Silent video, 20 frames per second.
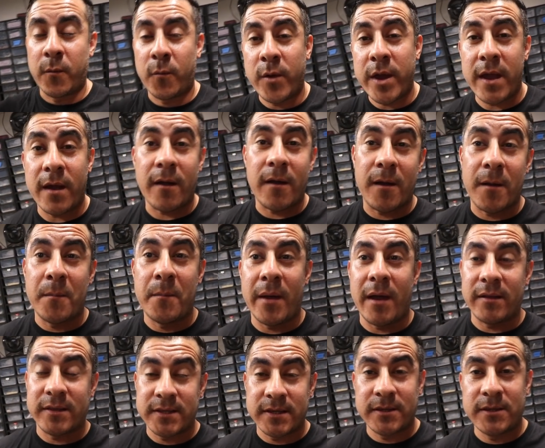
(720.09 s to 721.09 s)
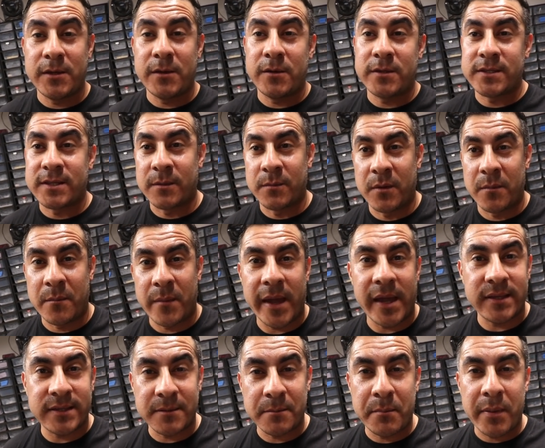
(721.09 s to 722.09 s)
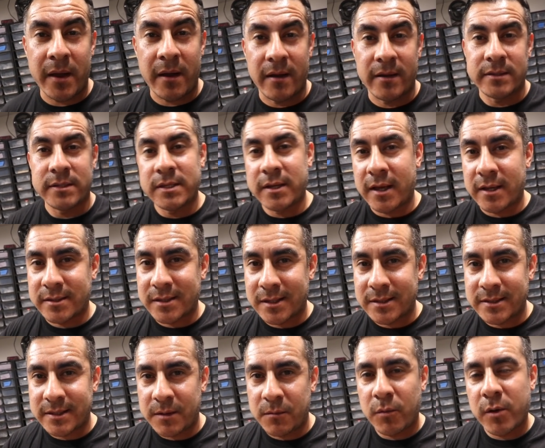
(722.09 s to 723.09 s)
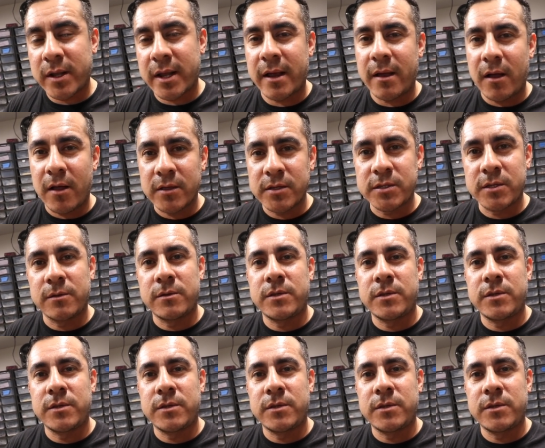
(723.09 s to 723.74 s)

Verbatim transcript: we are about to do some amazing pairings. You guys are gonna see what I also